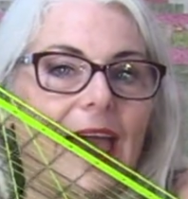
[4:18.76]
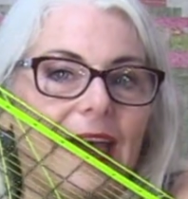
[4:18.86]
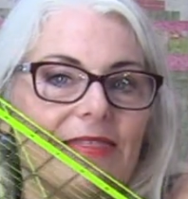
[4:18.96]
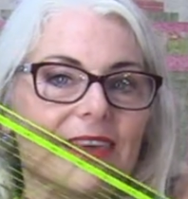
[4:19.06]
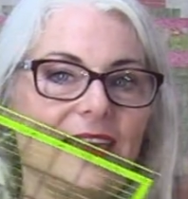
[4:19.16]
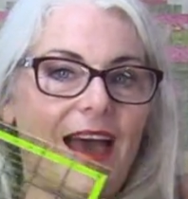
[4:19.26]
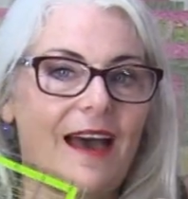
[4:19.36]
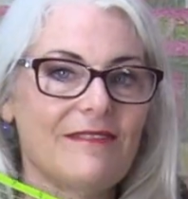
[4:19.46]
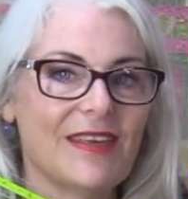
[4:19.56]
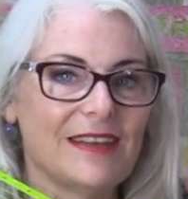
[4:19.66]
And they
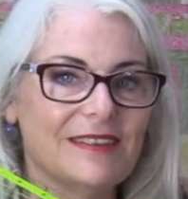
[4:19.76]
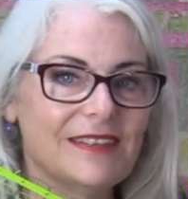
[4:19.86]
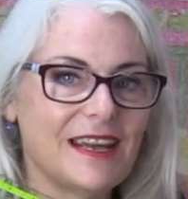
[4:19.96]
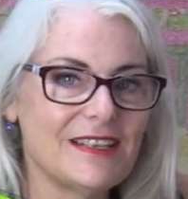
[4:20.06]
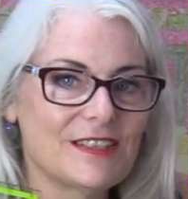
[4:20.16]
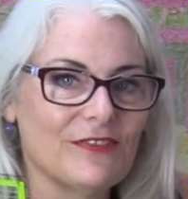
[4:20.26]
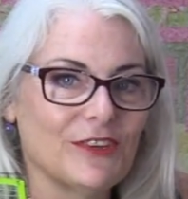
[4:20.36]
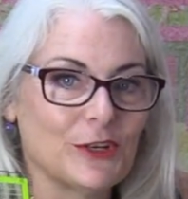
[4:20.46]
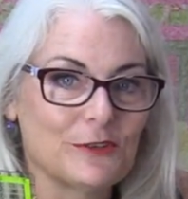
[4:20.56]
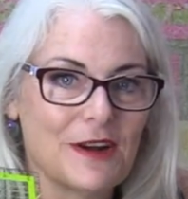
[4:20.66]
have that nice
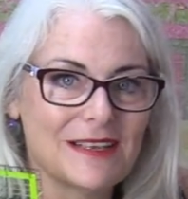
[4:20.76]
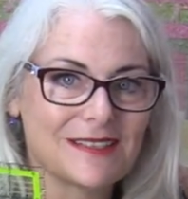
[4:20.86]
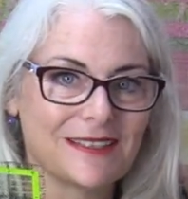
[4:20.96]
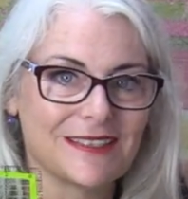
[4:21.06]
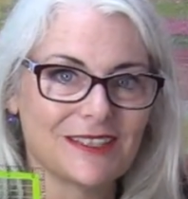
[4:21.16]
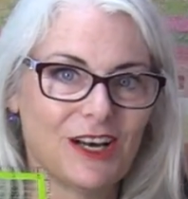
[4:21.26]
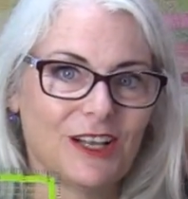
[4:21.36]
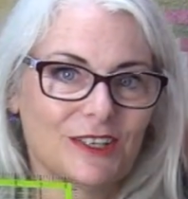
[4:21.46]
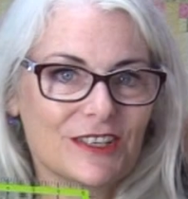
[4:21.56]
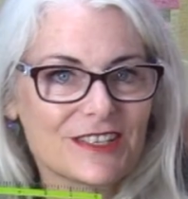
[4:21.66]
fluorescent
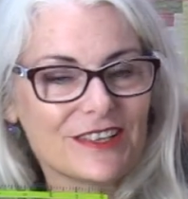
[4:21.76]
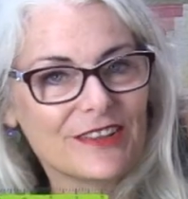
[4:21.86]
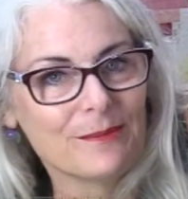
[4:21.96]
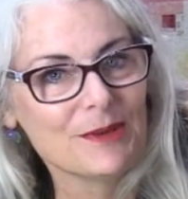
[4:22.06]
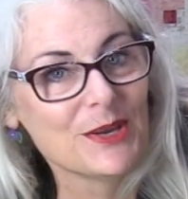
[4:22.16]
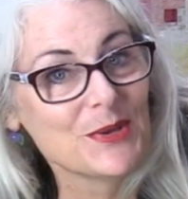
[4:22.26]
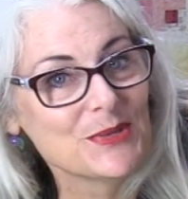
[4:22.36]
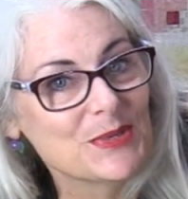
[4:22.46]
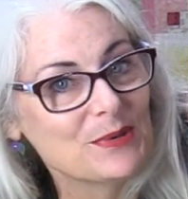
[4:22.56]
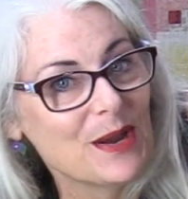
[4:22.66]
color to them,
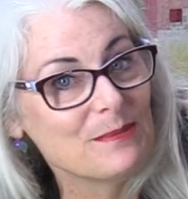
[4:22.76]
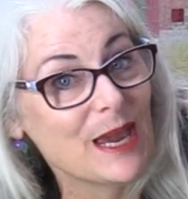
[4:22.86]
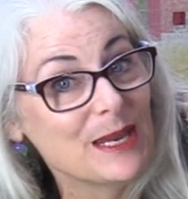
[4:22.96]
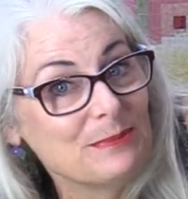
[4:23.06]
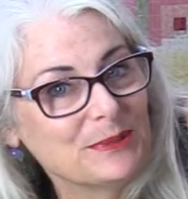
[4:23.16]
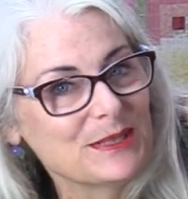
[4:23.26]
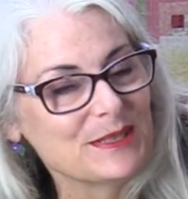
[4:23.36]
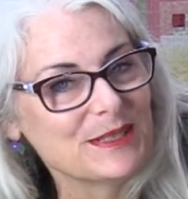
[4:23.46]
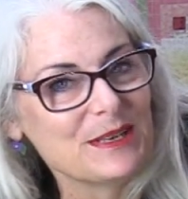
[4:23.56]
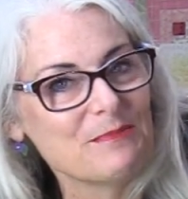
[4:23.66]
so I'm able to
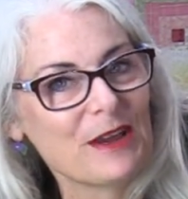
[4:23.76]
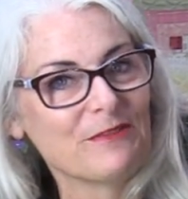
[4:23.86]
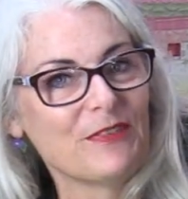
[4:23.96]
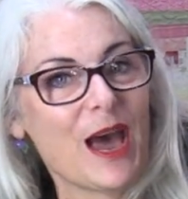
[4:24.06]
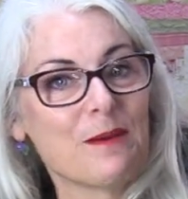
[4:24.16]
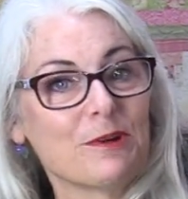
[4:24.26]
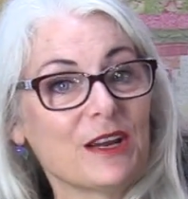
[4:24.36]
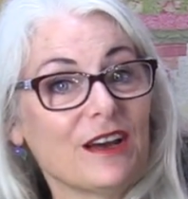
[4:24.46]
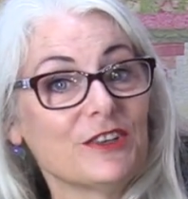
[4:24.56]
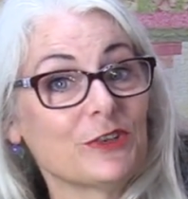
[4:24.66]
see my
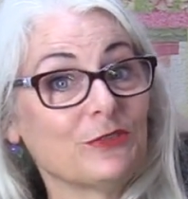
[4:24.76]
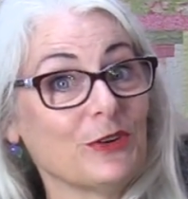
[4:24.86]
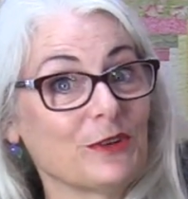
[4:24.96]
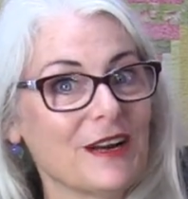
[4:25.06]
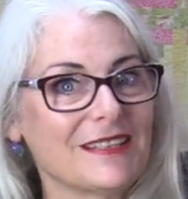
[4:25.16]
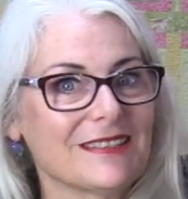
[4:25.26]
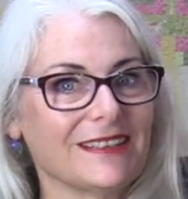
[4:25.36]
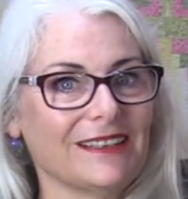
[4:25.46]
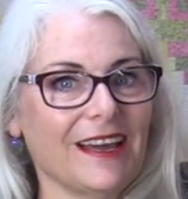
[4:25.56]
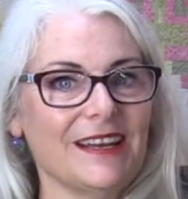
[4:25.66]
fabric under
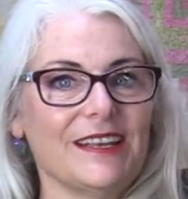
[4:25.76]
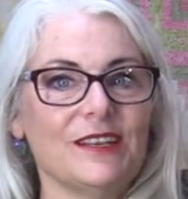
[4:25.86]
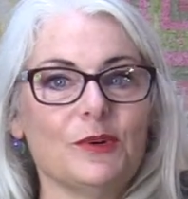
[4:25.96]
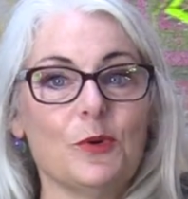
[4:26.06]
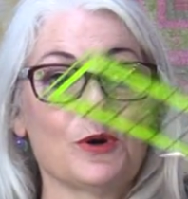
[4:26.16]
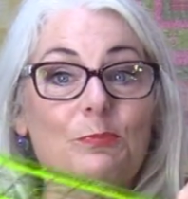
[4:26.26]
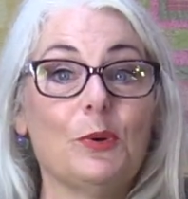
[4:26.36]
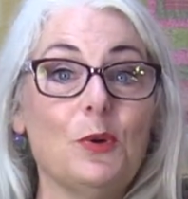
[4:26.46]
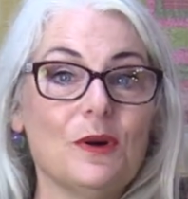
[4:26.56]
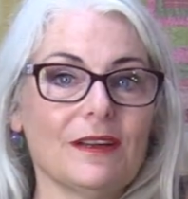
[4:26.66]
fluorescent lighting or
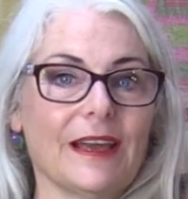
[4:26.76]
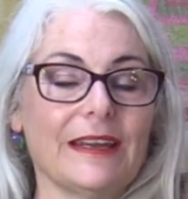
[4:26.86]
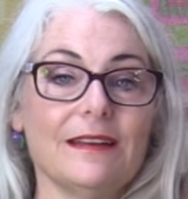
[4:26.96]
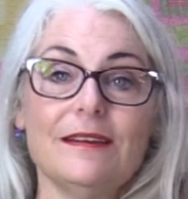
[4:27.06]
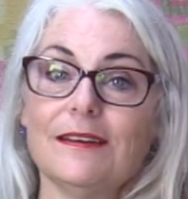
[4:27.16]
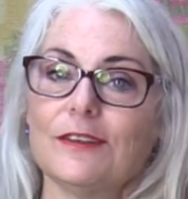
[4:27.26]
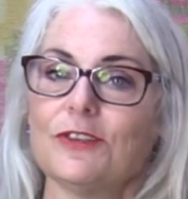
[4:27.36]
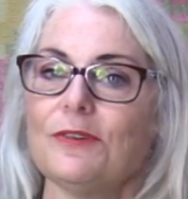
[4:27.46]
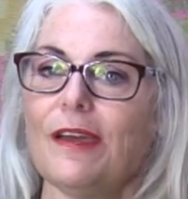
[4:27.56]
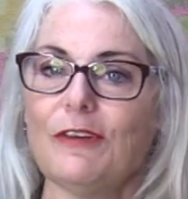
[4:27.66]
poor lighting, because
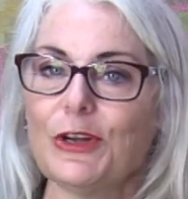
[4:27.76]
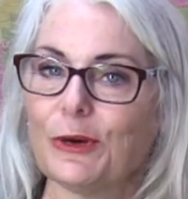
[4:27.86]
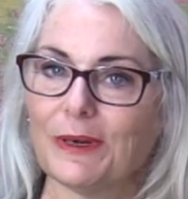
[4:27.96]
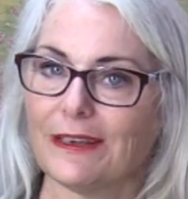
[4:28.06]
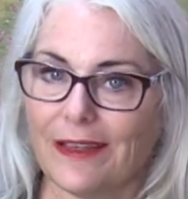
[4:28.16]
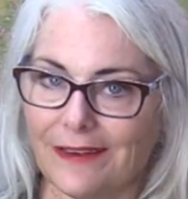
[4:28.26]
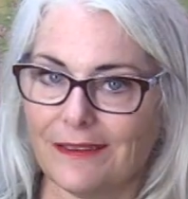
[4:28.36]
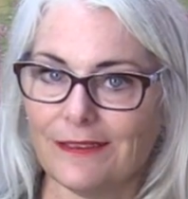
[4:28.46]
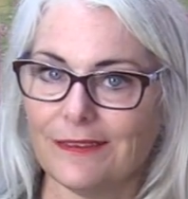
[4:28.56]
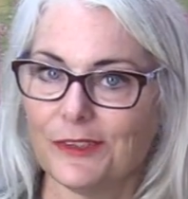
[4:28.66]
you never know what
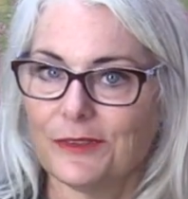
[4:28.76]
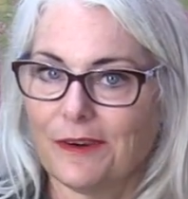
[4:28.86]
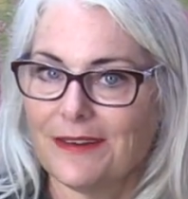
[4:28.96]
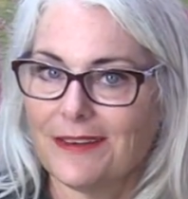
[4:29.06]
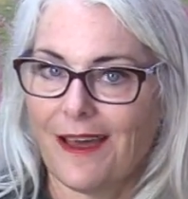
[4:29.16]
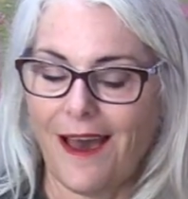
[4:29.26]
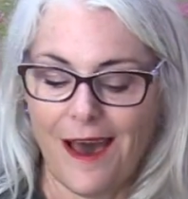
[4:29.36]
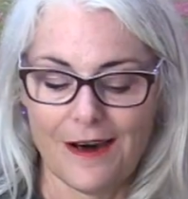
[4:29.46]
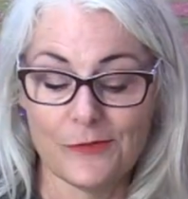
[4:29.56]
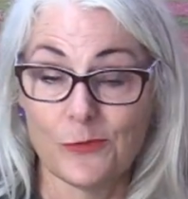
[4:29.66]
lighting you're going to
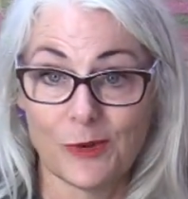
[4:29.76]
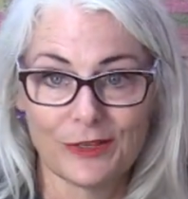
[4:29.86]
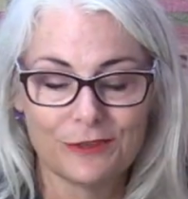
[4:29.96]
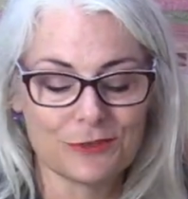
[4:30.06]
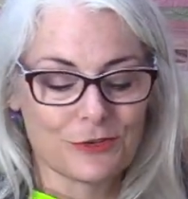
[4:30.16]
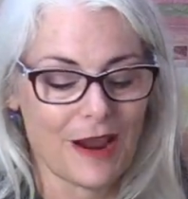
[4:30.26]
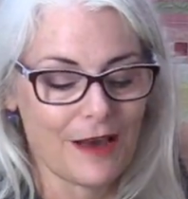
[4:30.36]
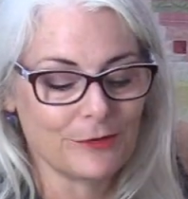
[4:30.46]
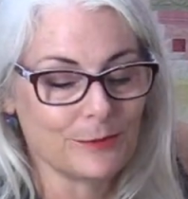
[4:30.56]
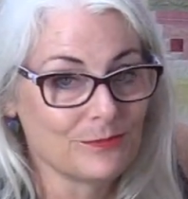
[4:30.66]
have while you
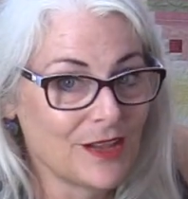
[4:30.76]
travel.